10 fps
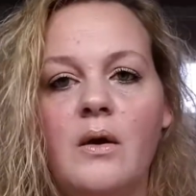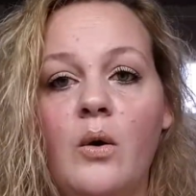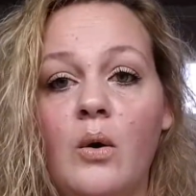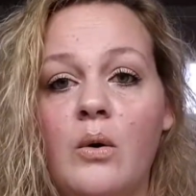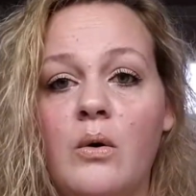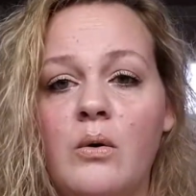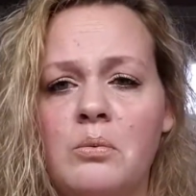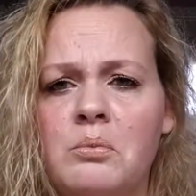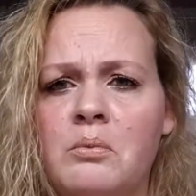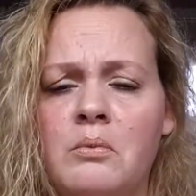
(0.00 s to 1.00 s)
Oh,
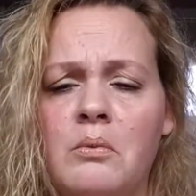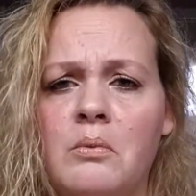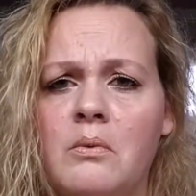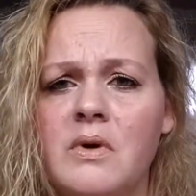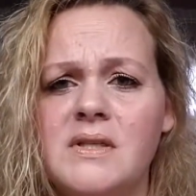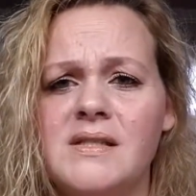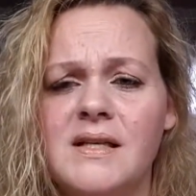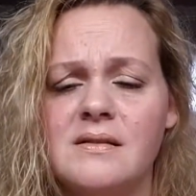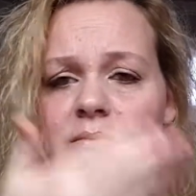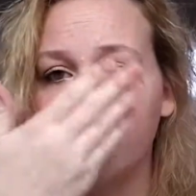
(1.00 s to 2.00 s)
what is
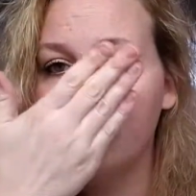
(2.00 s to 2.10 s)
this?